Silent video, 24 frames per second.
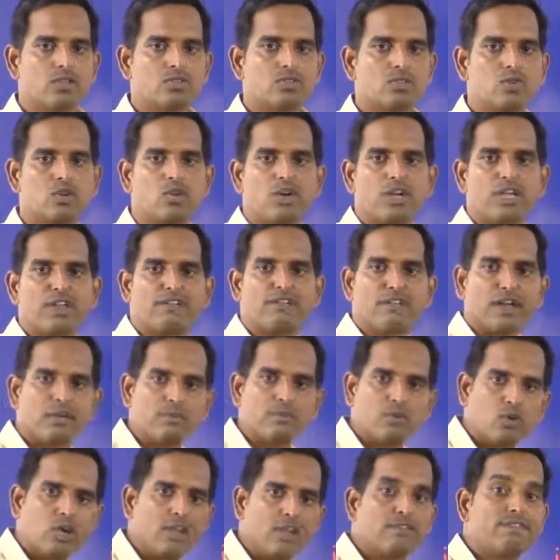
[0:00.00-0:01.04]
So if I
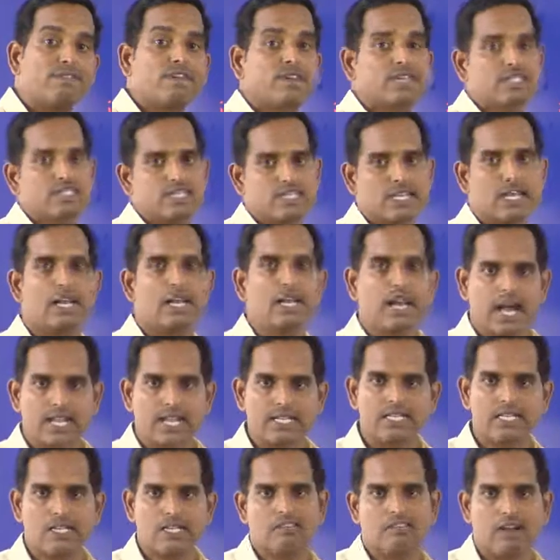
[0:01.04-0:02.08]
am going for still
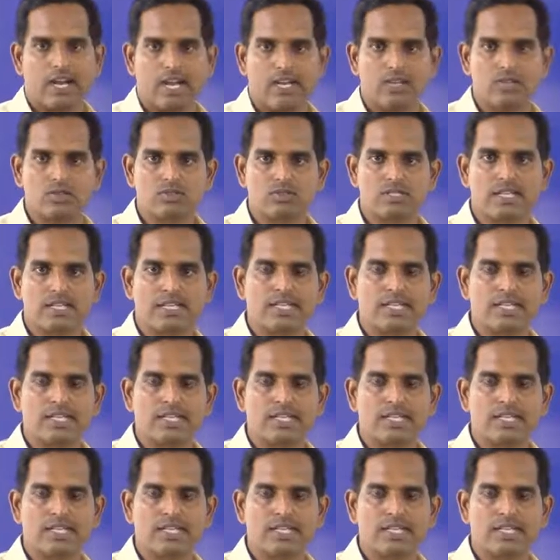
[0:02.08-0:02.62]
larger values,